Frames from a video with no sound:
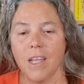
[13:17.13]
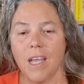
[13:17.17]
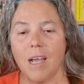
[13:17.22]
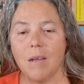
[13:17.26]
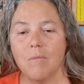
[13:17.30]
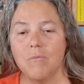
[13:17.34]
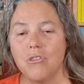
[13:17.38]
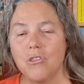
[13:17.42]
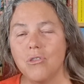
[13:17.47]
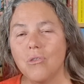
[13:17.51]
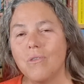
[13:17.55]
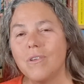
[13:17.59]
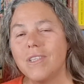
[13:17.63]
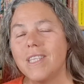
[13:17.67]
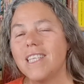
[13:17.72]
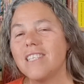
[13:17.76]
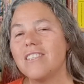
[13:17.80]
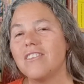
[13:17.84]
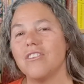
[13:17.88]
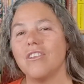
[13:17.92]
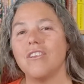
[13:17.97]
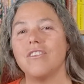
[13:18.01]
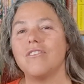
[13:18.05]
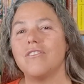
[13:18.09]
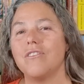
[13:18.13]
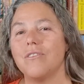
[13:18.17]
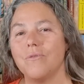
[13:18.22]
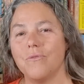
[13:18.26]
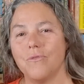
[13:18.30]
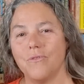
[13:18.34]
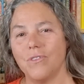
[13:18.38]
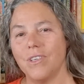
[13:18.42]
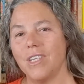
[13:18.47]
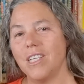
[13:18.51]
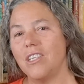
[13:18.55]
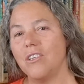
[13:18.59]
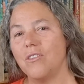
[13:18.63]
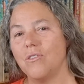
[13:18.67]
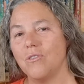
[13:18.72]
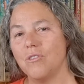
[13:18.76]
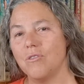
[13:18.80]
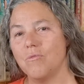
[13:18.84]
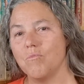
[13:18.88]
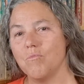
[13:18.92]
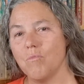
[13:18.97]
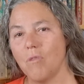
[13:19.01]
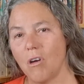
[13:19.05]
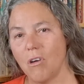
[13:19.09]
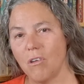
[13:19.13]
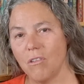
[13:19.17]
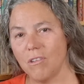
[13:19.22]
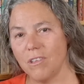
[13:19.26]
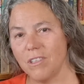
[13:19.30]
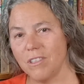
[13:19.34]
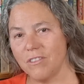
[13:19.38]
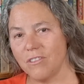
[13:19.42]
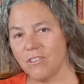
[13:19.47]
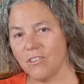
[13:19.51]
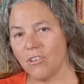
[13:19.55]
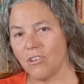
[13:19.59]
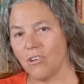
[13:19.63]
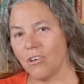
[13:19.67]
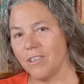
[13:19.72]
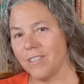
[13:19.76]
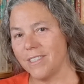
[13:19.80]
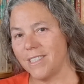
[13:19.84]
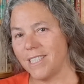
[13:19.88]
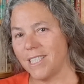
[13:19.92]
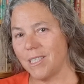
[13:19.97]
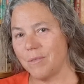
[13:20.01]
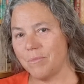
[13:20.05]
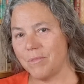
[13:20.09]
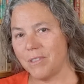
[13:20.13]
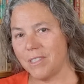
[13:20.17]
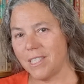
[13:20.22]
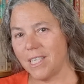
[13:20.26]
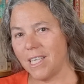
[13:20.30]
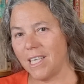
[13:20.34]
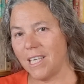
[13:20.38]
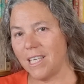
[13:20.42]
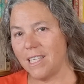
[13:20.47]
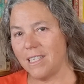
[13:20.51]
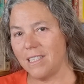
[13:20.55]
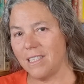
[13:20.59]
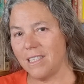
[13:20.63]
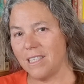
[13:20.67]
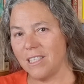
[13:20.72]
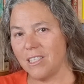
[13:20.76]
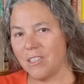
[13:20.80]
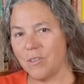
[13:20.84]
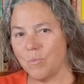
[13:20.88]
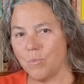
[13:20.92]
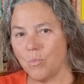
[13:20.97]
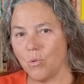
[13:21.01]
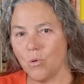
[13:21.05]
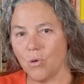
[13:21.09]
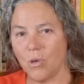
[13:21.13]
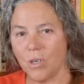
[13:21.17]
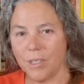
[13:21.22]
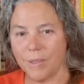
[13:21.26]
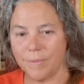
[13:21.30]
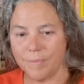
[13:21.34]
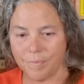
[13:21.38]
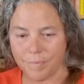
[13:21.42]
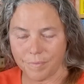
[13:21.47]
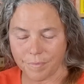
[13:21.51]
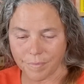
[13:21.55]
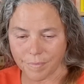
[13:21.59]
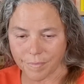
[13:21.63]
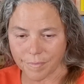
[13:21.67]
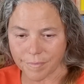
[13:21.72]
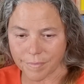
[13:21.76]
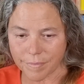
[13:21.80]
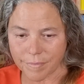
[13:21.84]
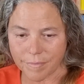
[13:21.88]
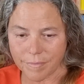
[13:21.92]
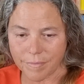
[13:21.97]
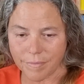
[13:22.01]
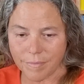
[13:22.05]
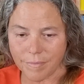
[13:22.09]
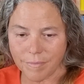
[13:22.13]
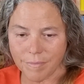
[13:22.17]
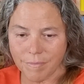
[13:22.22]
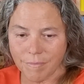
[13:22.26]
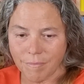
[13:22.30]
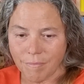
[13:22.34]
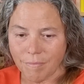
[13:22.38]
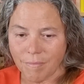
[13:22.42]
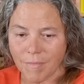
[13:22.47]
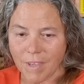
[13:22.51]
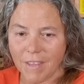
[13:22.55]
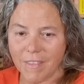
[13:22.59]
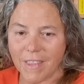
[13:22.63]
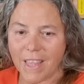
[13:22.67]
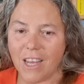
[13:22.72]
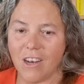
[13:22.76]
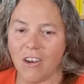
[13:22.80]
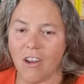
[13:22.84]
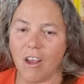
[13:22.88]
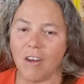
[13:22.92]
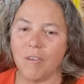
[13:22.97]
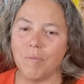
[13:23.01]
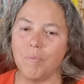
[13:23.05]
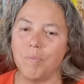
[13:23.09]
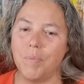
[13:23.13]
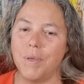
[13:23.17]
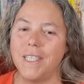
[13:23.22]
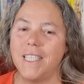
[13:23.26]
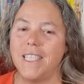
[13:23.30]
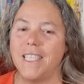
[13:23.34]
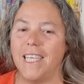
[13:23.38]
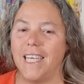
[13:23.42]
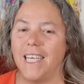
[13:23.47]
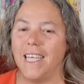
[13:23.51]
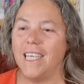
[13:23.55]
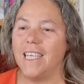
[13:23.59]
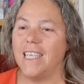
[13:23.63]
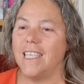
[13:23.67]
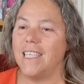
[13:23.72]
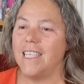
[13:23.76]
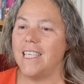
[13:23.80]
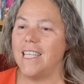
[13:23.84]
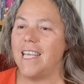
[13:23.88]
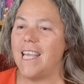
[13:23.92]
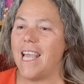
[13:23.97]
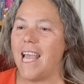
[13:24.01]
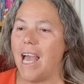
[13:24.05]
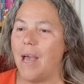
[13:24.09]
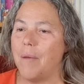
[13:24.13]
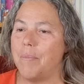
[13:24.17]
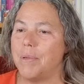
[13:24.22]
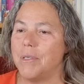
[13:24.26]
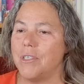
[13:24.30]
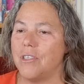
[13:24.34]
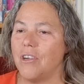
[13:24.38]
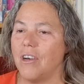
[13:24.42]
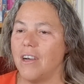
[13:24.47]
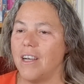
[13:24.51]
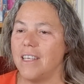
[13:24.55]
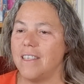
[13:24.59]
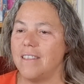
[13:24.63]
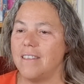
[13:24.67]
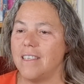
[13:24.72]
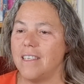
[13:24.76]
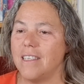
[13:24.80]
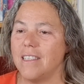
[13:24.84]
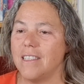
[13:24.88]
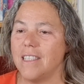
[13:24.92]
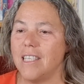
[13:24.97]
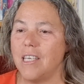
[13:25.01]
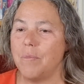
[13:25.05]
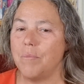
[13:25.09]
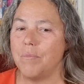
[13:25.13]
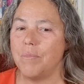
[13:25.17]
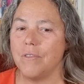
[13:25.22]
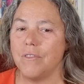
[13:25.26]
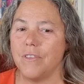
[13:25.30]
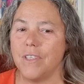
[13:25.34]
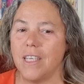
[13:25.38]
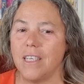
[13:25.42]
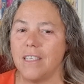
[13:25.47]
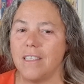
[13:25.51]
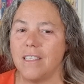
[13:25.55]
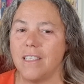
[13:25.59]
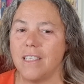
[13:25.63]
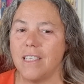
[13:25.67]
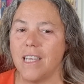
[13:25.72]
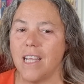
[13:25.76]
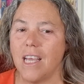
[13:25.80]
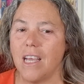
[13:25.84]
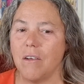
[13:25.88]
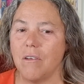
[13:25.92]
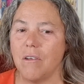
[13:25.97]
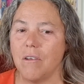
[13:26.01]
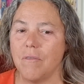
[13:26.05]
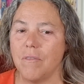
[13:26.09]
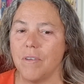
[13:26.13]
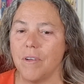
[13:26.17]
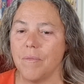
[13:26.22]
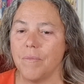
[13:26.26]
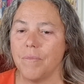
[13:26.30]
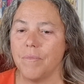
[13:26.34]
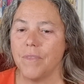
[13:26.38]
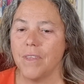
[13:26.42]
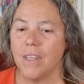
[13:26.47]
I'm sure there's lots of really good morals and concepts in this book. They're not particularly appetizingly presented, however.